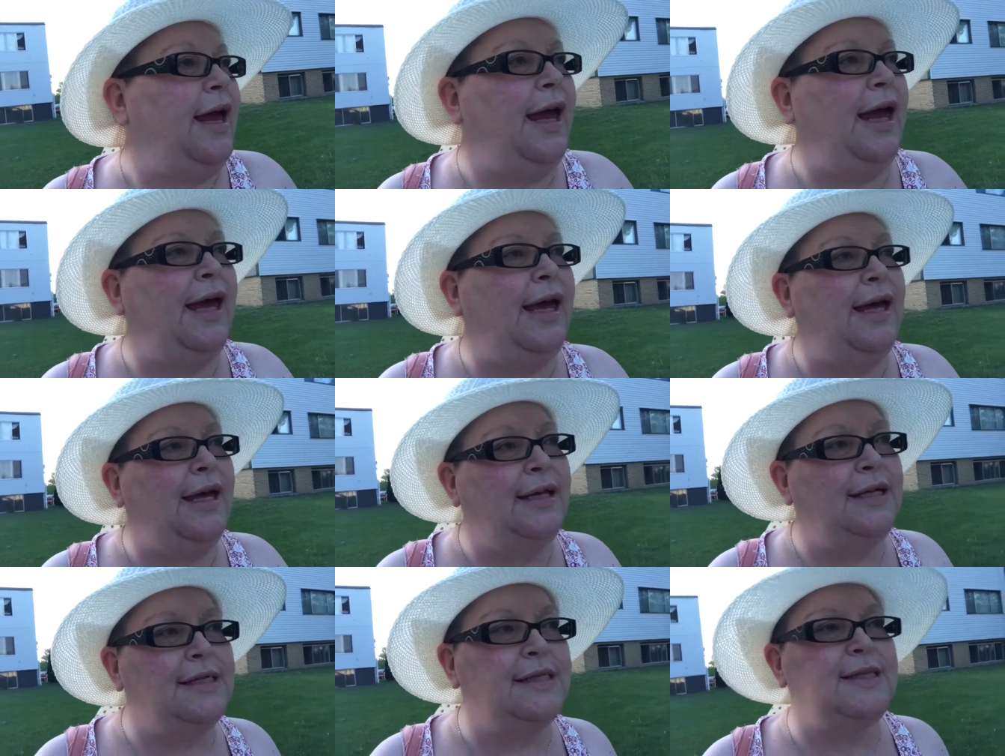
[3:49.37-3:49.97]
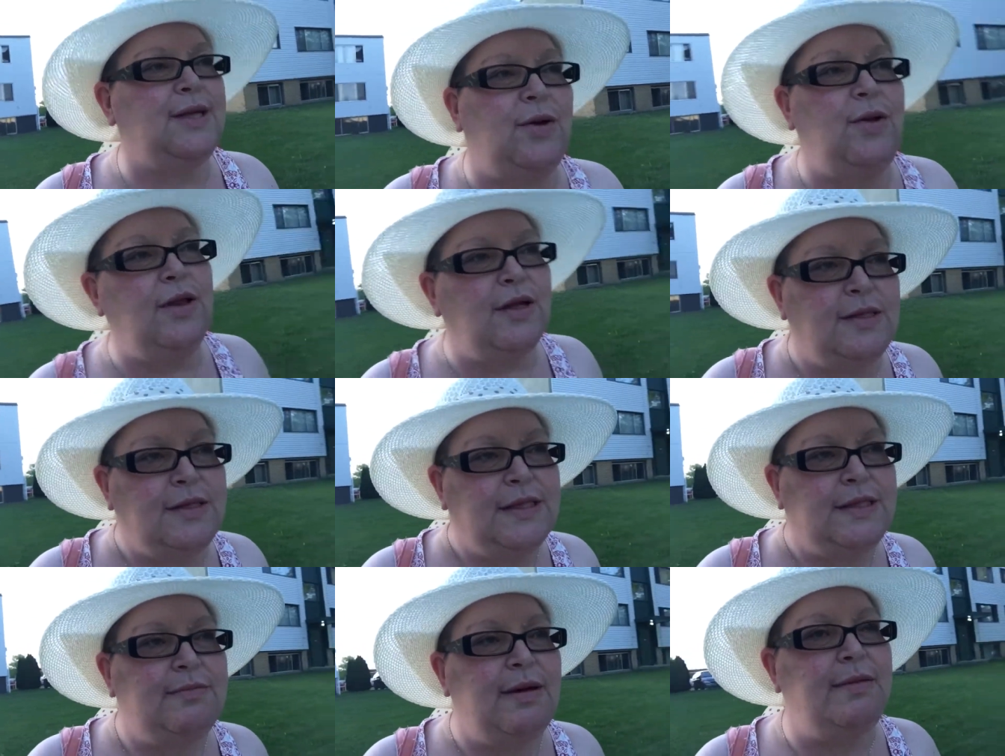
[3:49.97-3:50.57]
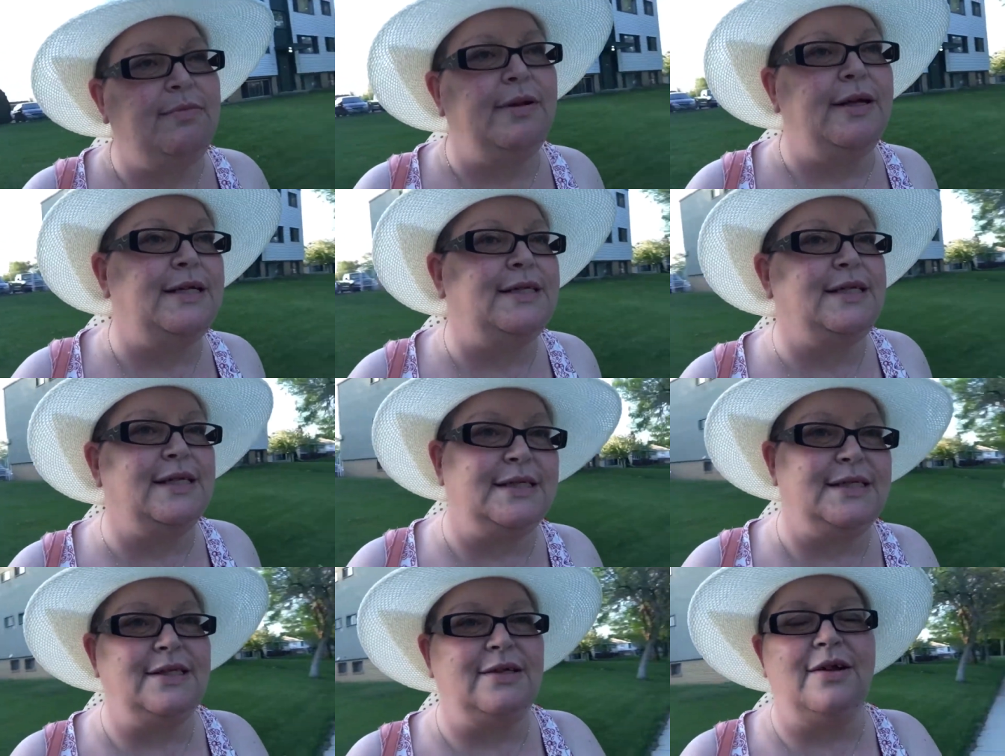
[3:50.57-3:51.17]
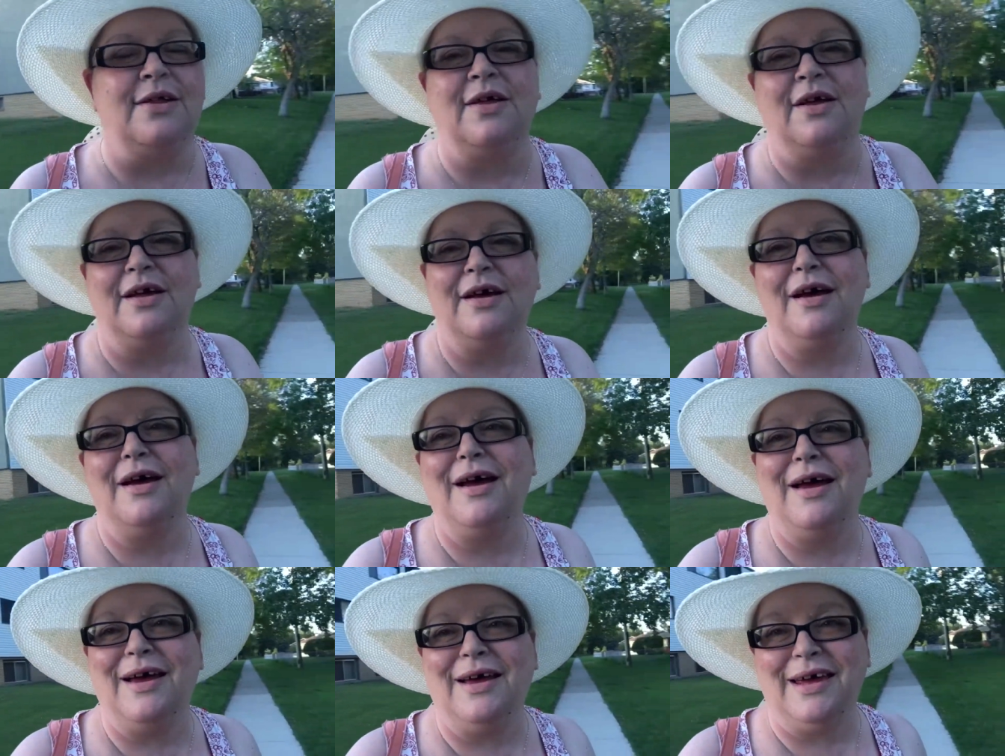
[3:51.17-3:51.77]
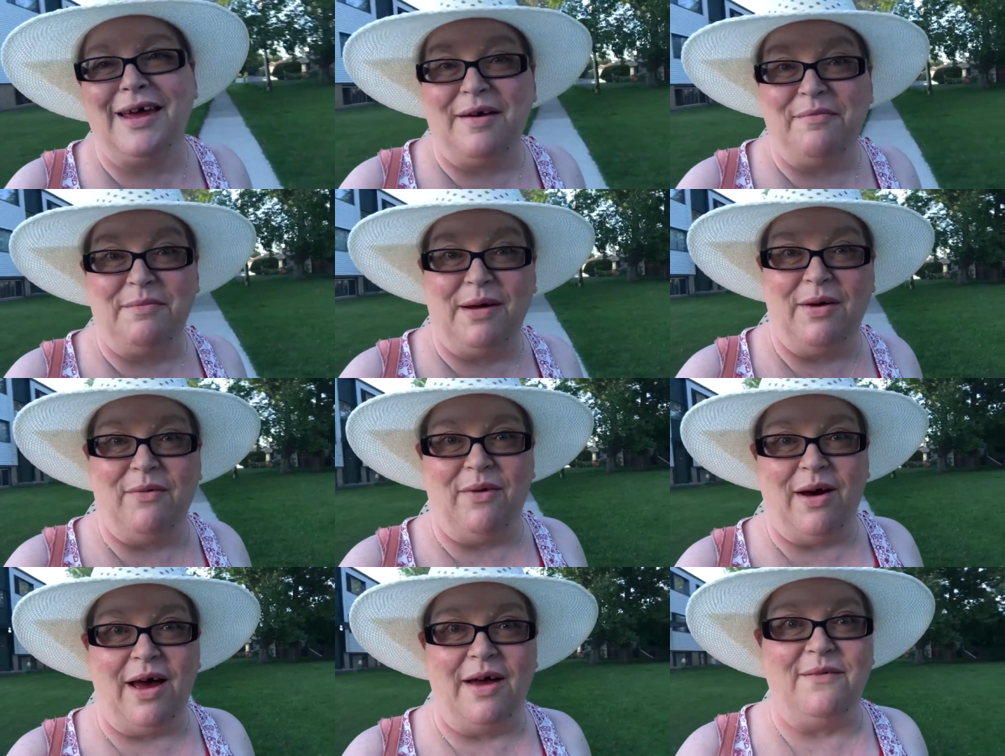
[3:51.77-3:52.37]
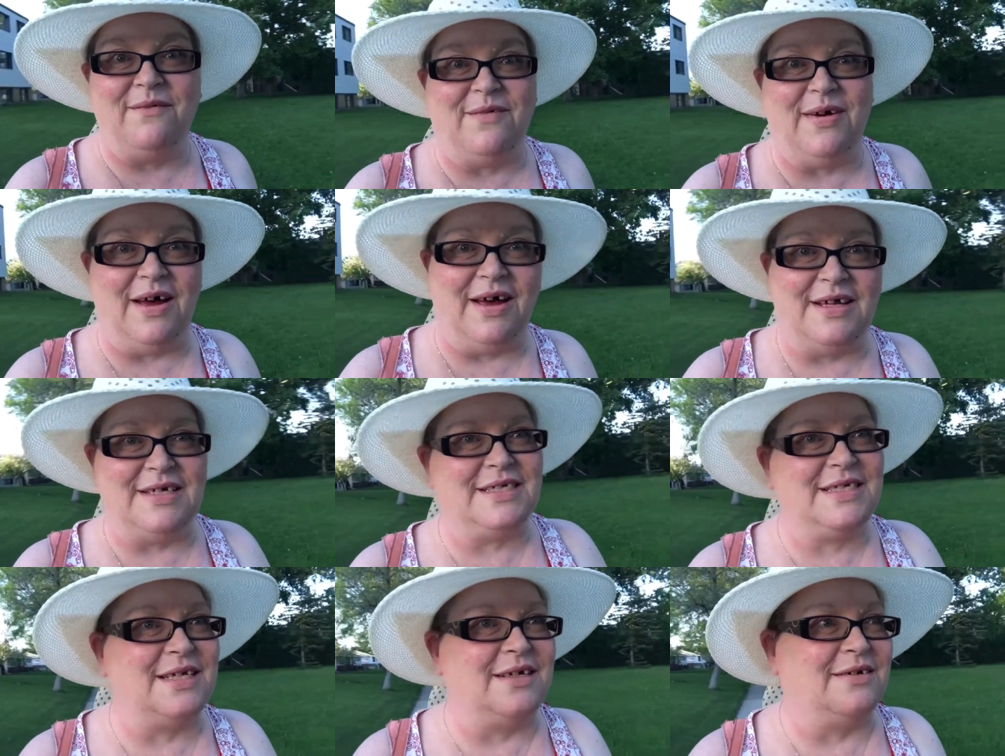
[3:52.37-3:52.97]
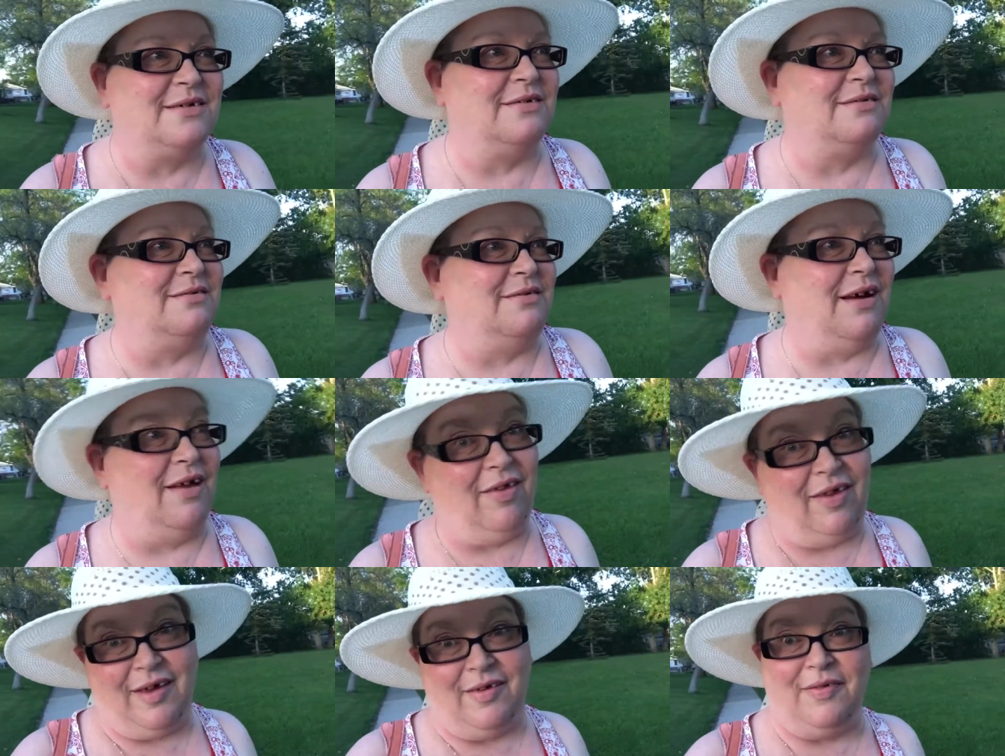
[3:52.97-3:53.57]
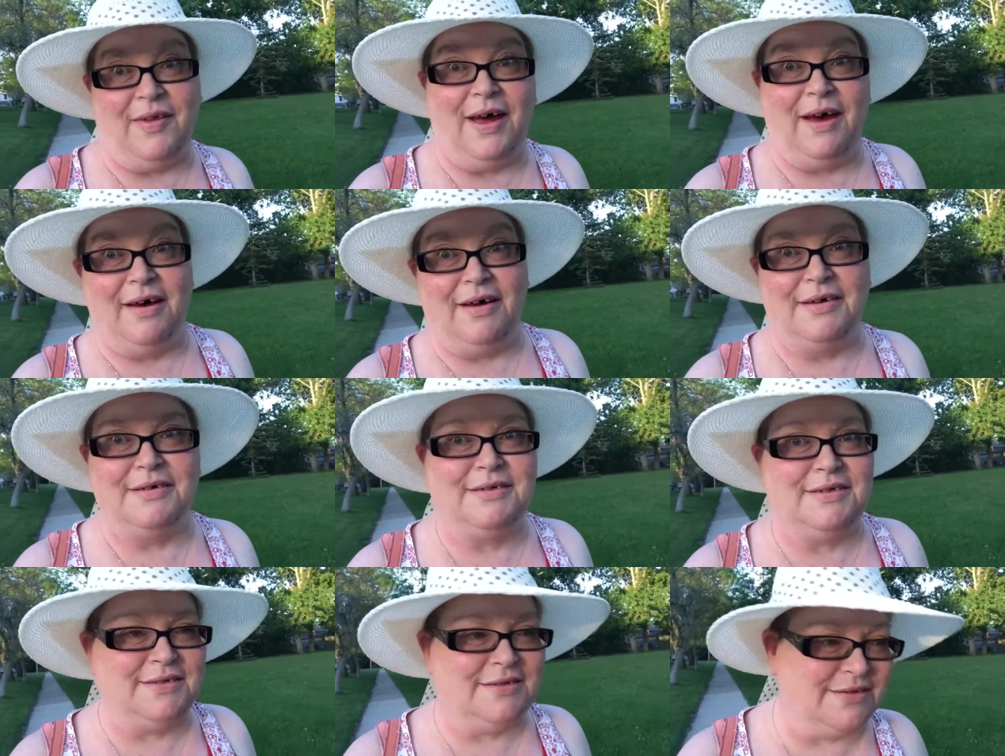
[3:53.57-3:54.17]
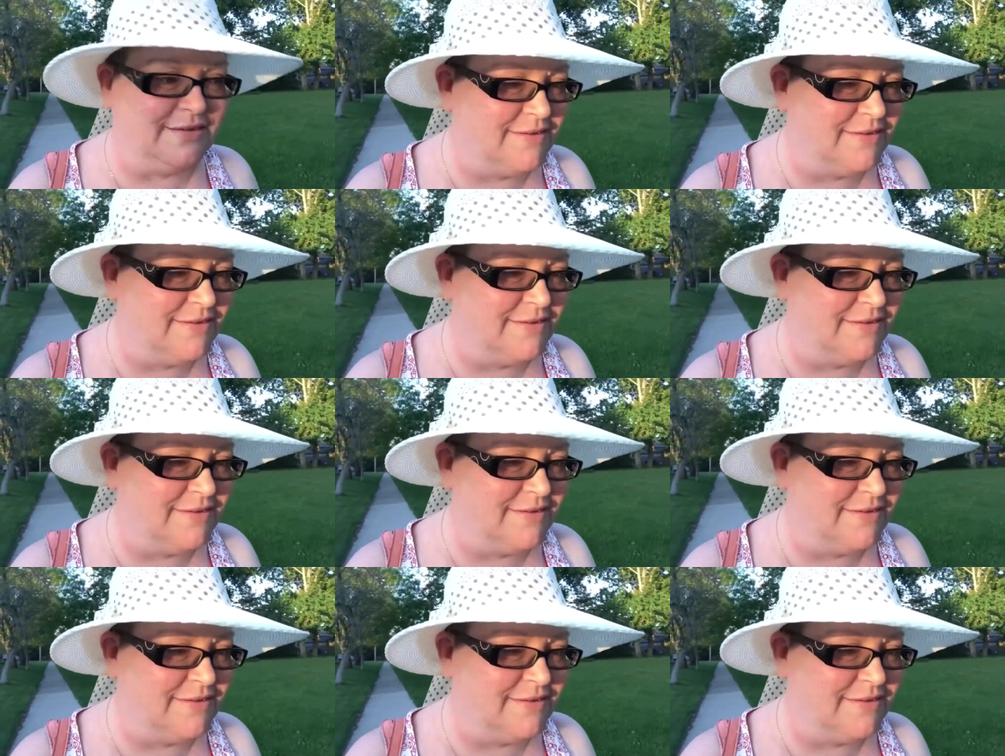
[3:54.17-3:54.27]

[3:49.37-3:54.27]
And it's so close to my place, I still get my Wi-Fi, so I like that.